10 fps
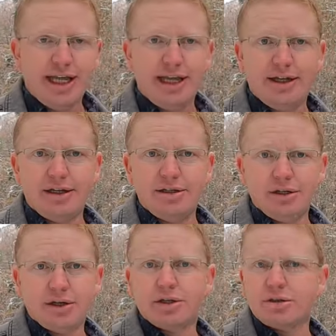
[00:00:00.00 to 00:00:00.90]
And
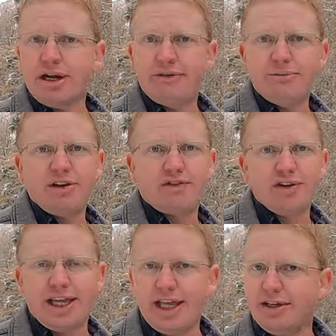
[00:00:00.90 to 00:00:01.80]
you're going to drive them
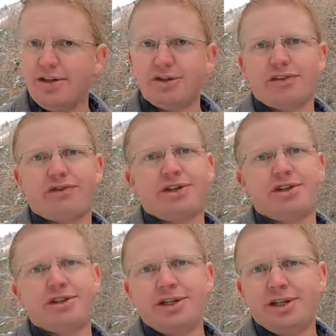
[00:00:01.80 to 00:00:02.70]
different. They handle
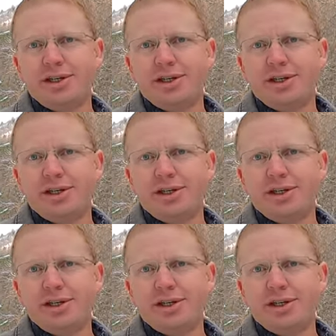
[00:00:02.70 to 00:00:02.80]
different.